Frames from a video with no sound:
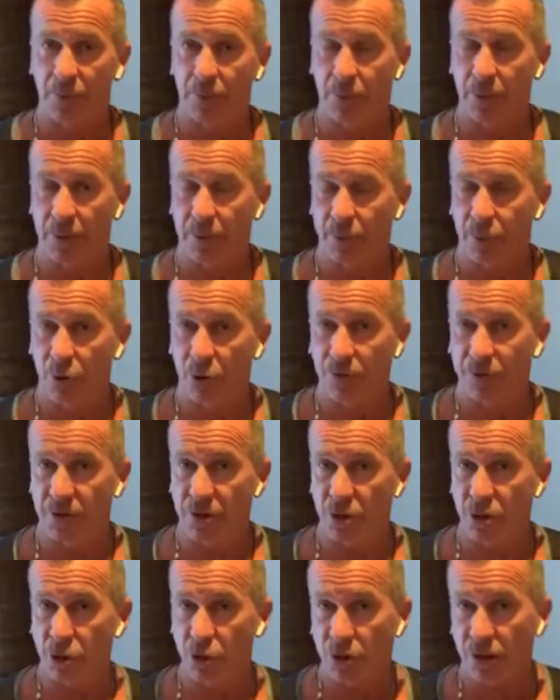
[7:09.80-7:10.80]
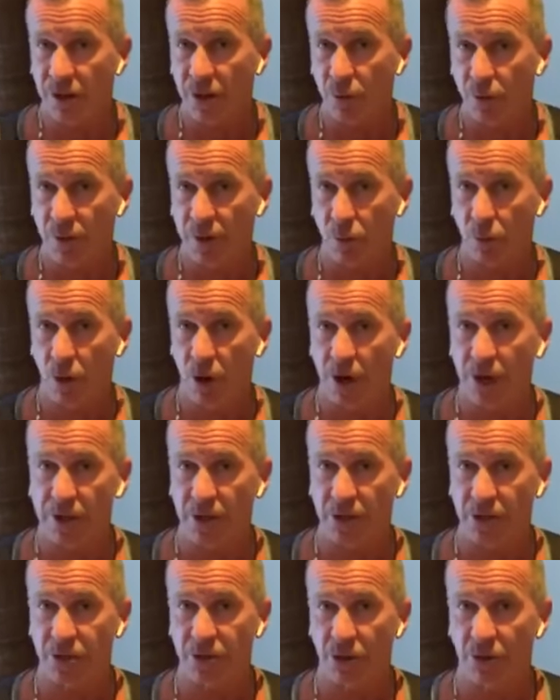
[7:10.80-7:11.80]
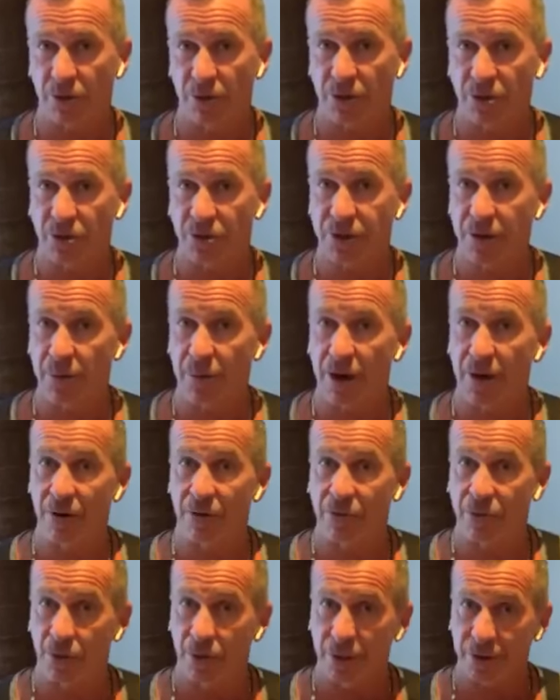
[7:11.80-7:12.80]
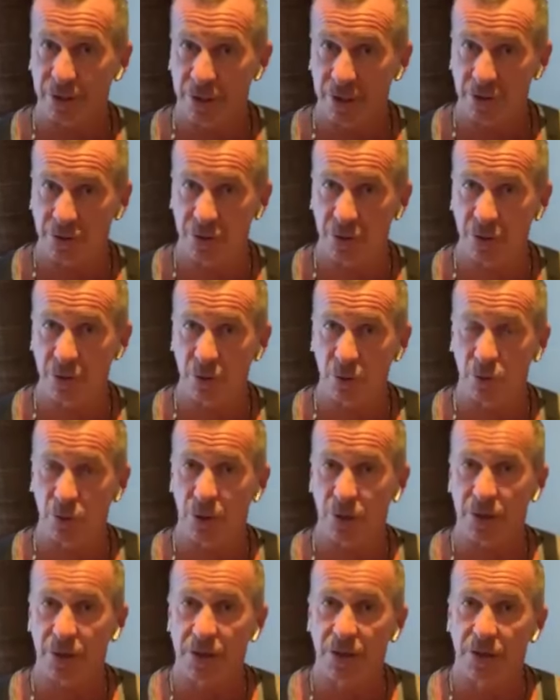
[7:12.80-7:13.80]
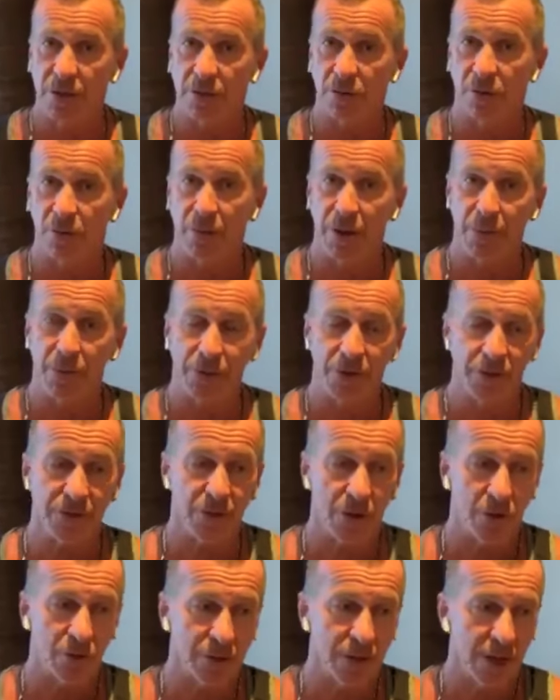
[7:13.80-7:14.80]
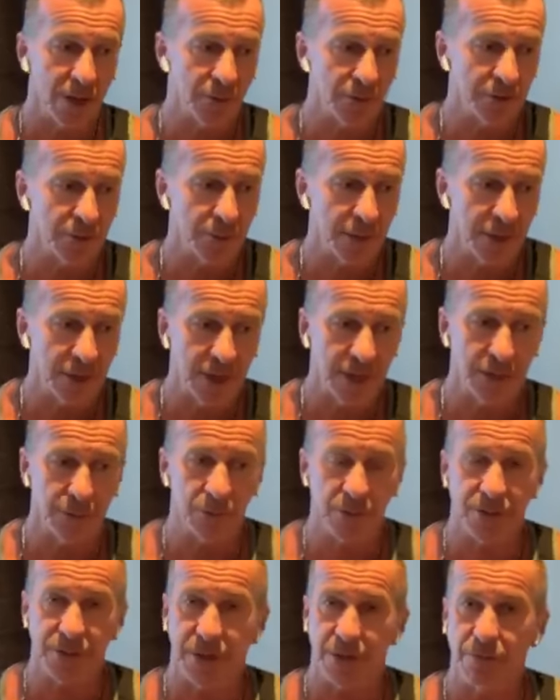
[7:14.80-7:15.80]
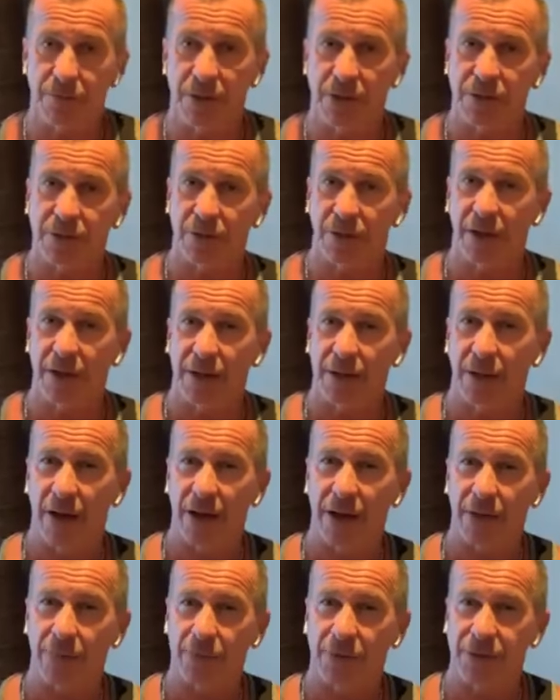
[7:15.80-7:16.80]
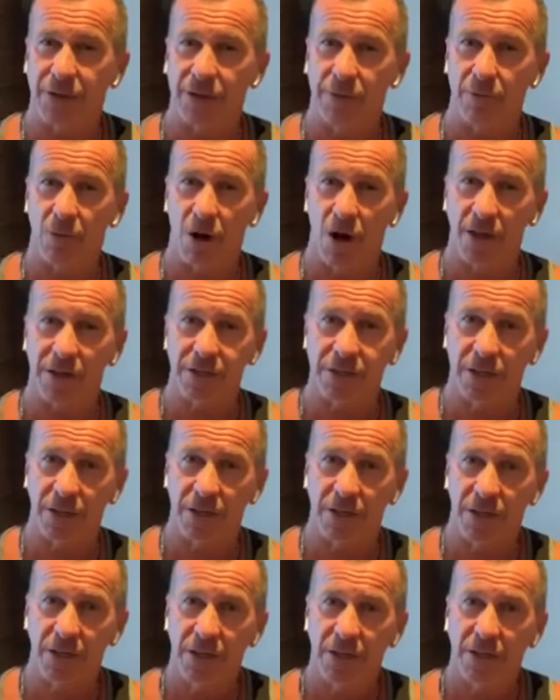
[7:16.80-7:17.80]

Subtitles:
been proven that you can rewire yourself. It's just a matter of doing the internal work. Remember, this whole game is about 80% mental, 80% mindset.